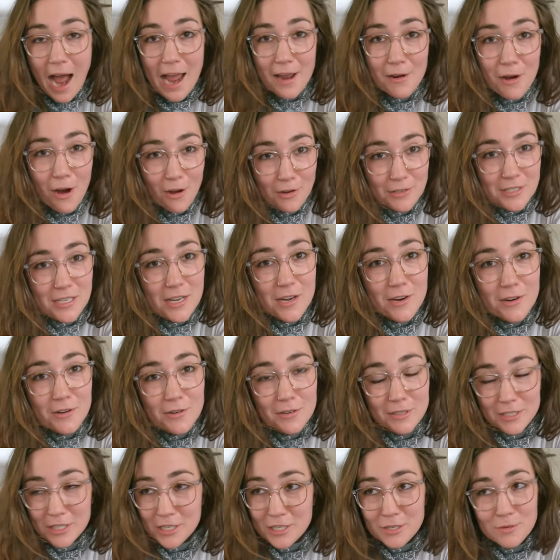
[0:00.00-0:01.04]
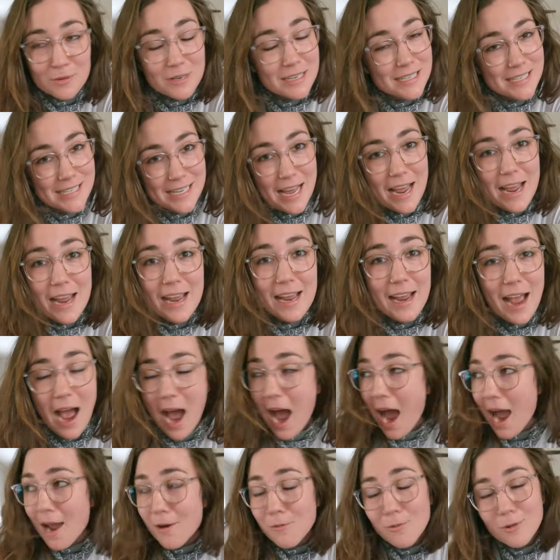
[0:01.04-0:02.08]
I also just want to
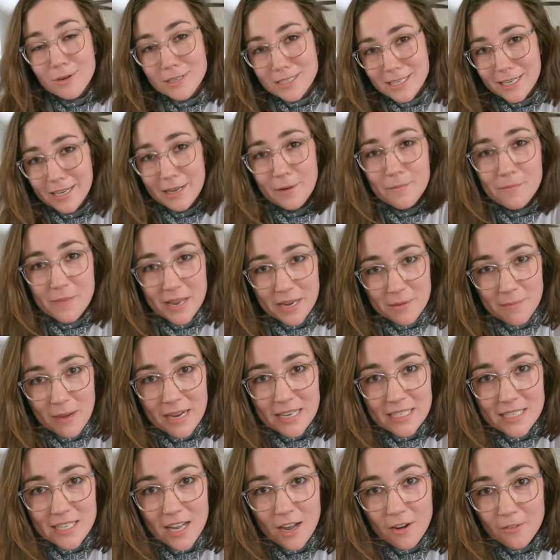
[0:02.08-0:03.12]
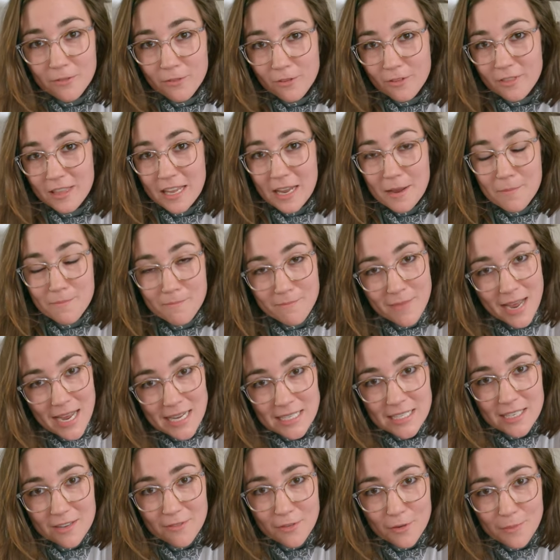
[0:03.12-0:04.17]
say I want to commend myself for the
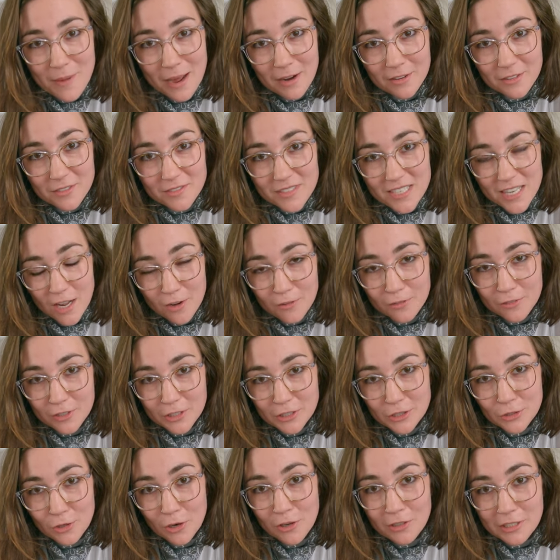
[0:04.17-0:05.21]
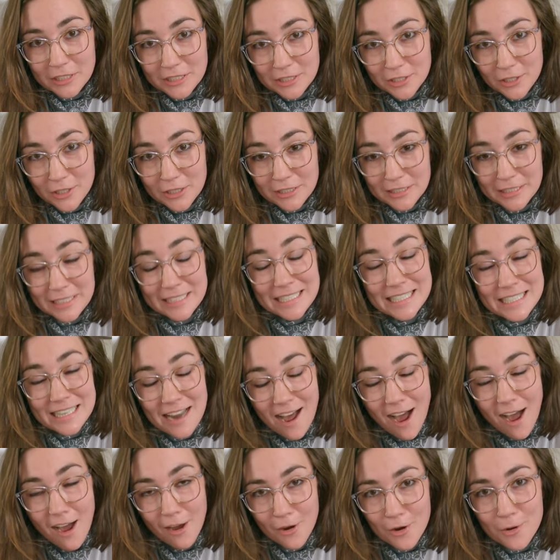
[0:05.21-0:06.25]
massive amount of self control it took to
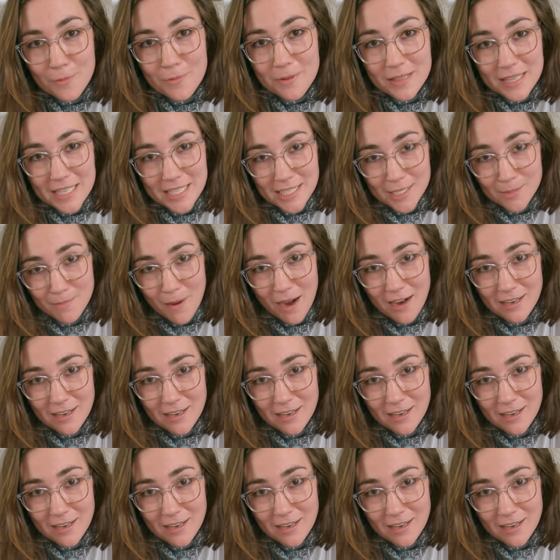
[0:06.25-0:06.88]
not open these